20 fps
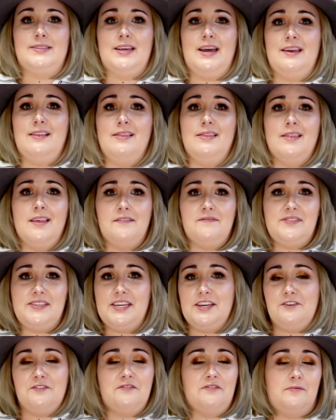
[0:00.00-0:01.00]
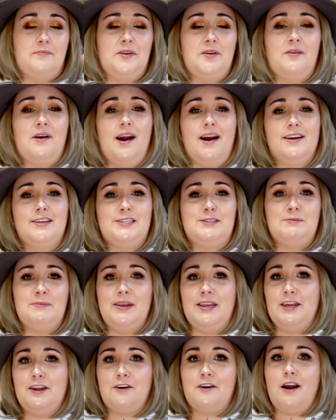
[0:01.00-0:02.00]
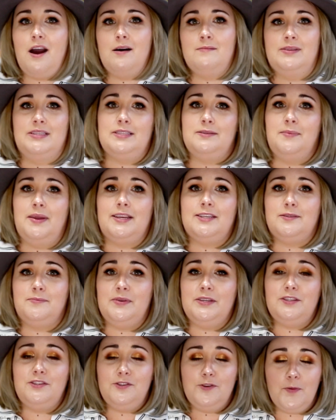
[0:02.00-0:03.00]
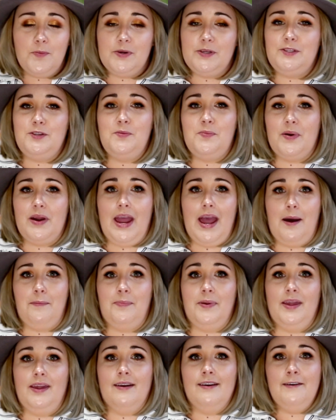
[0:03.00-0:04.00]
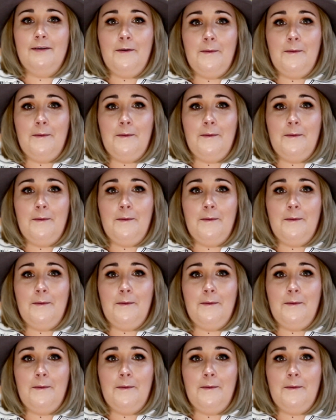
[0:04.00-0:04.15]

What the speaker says: I love to hear from you guys. Reading your comments makes me super, super happy.